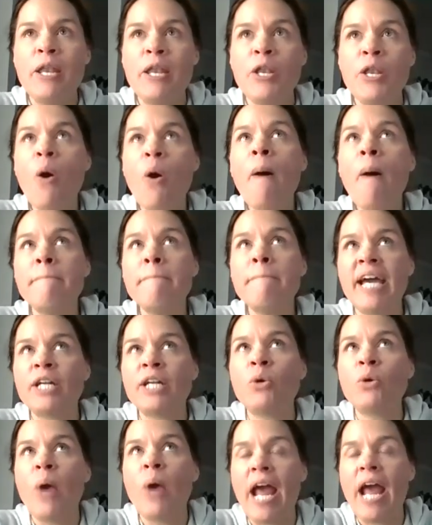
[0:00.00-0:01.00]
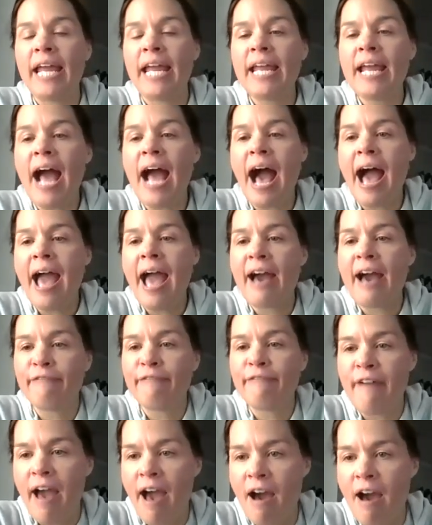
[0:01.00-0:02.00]
no better way I have
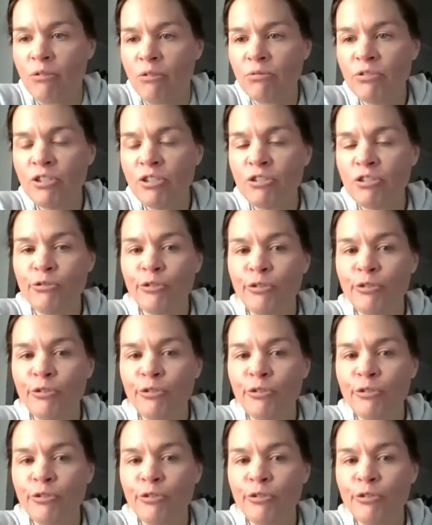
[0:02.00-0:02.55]
found